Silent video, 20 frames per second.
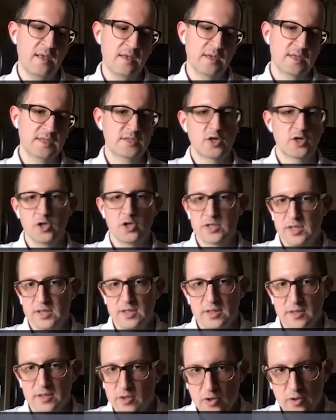Because
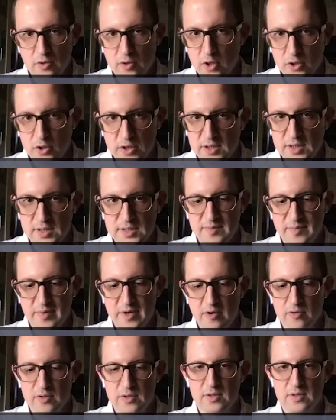content is
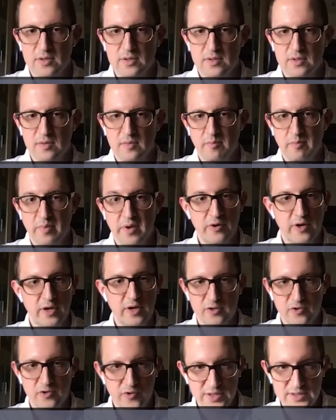about
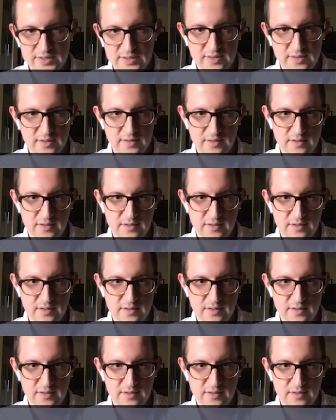building trust.